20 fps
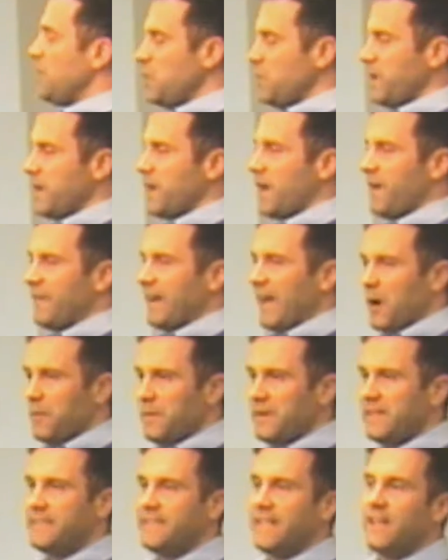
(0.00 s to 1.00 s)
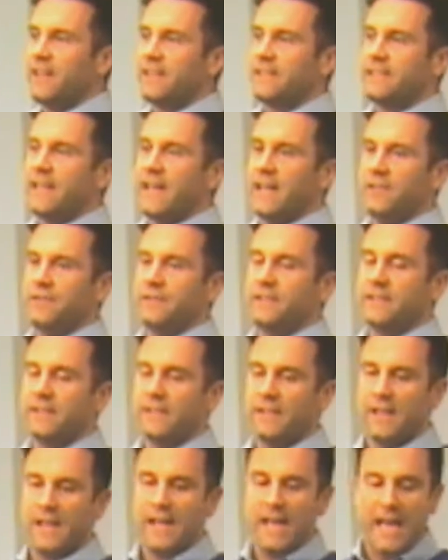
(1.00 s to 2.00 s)
who we are and how we see
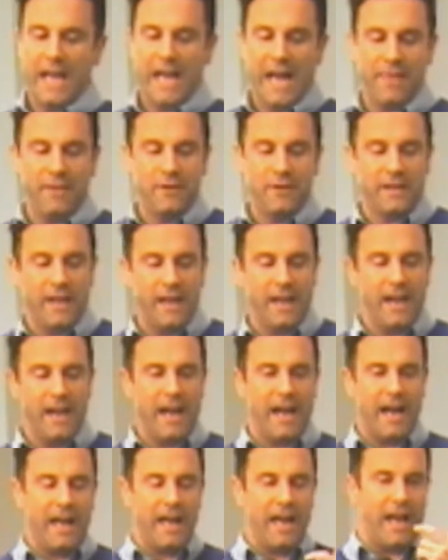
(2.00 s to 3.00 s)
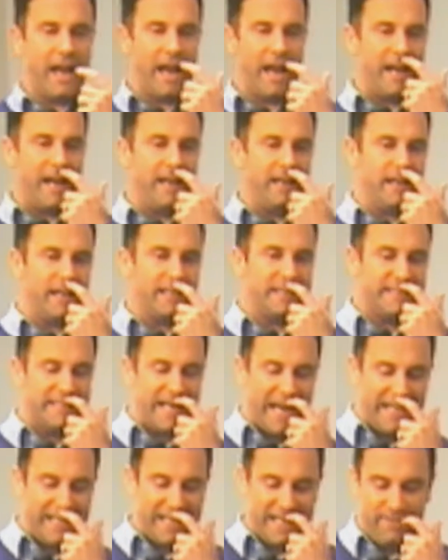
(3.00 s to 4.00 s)
ourselves. And there's a, a, a
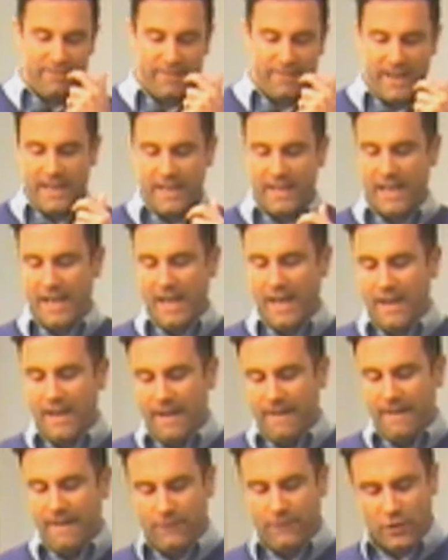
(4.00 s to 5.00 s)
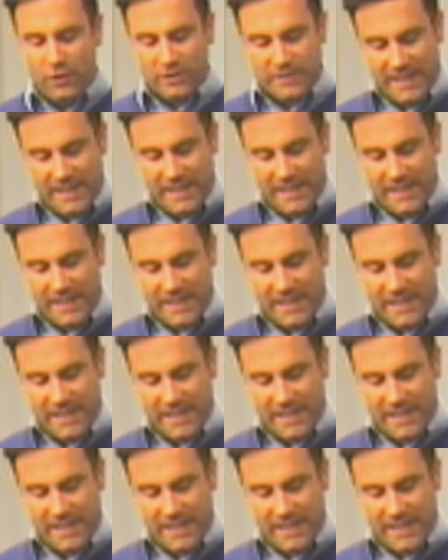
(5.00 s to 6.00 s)
saint in the 14th
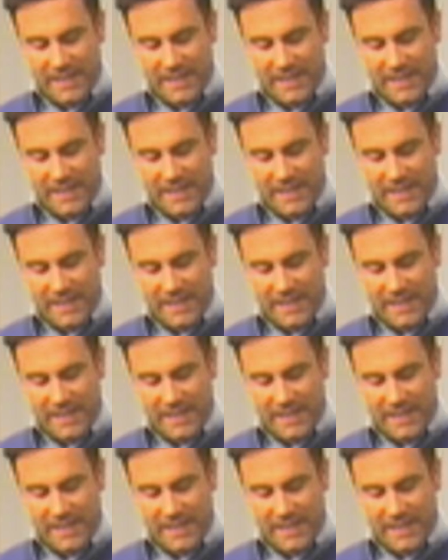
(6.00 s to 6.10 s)
century,